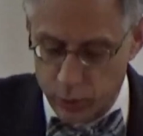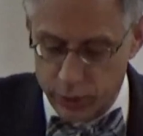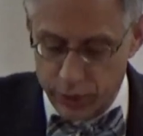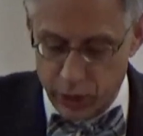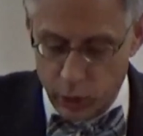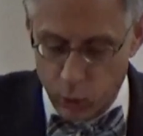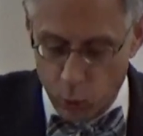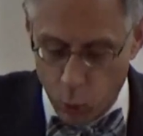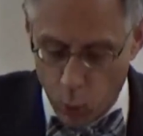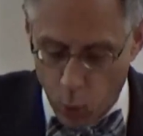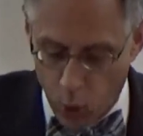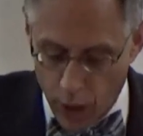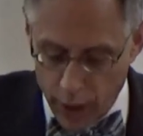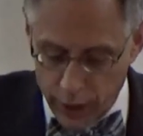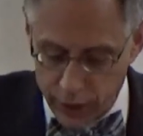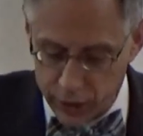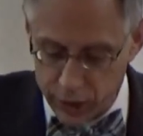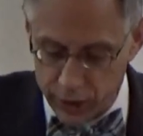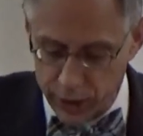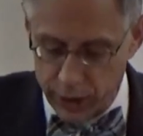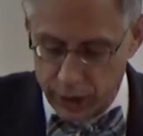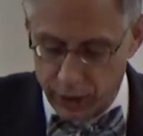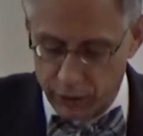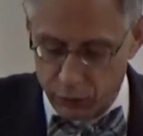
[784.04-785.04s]
the
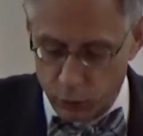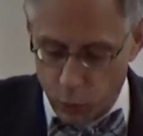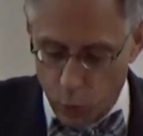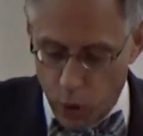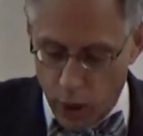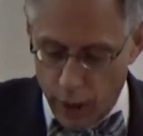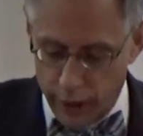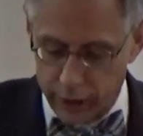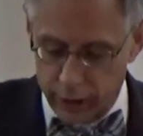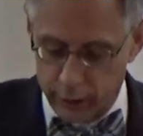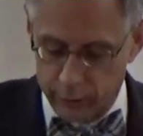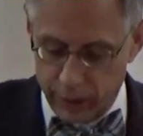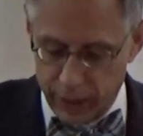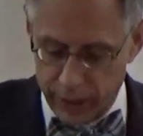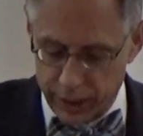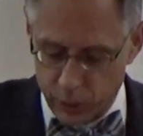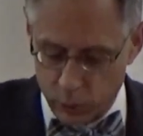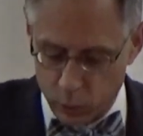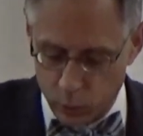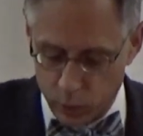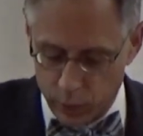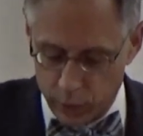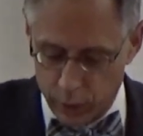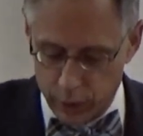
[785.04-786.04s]
washing of water by the
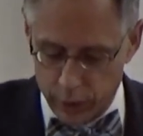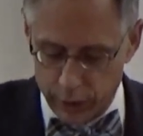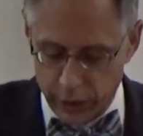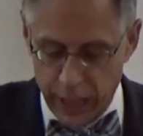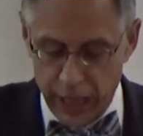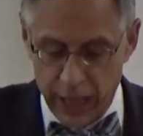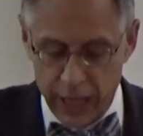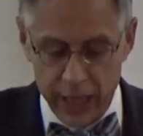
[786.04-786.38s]
word,